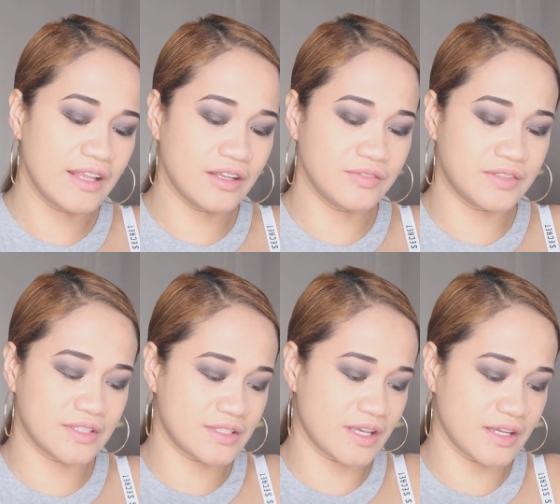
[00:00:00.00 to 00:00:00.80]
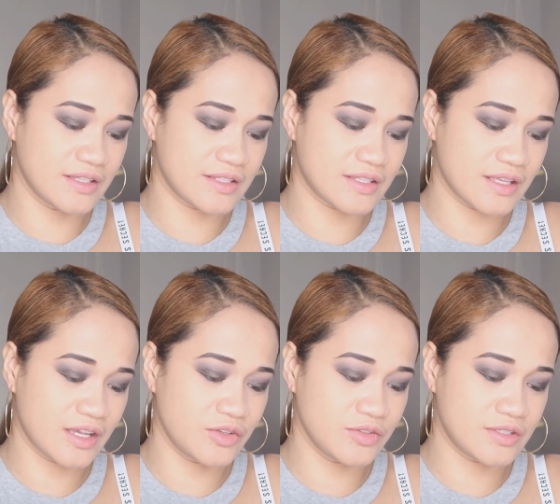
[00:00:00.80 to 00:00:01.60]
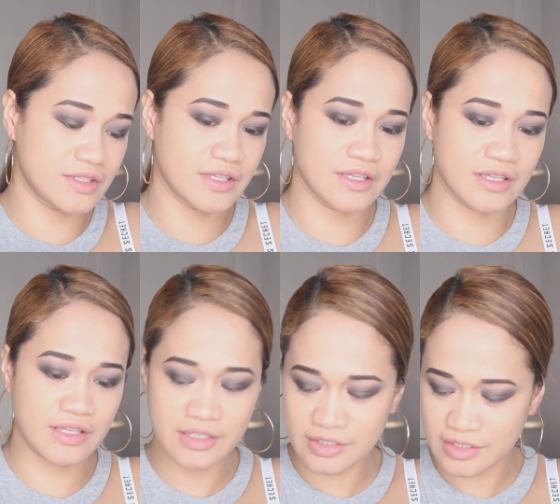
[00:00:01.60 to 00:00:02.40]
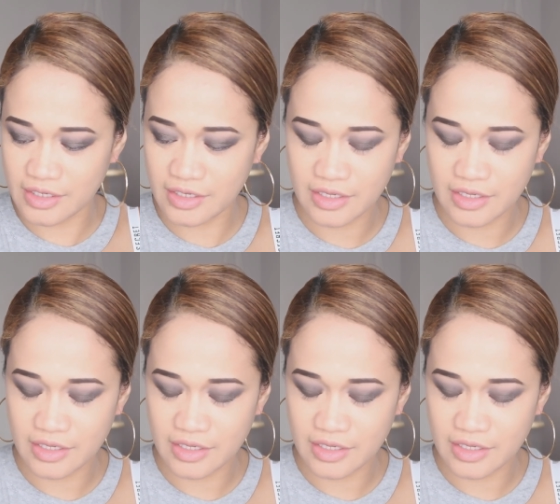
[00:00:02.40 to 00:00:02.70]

I love this guys I use this